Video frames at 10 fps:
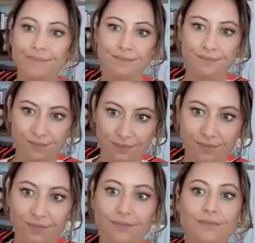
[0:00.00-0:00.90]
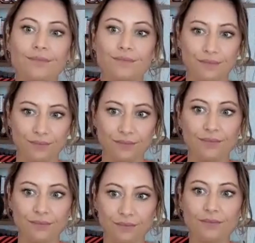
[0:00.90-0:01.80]
Right. So we have to
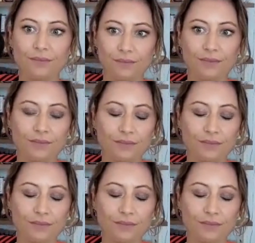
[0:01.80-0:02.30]
realize that